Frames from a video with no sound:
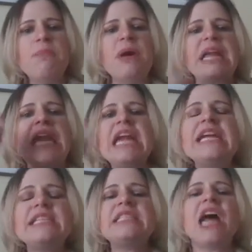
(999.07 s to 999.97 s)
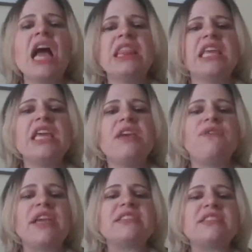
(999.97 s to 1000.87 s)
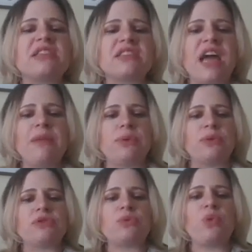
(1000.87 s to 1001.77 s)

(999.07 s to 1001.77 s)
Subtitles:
But he did not leave his disciples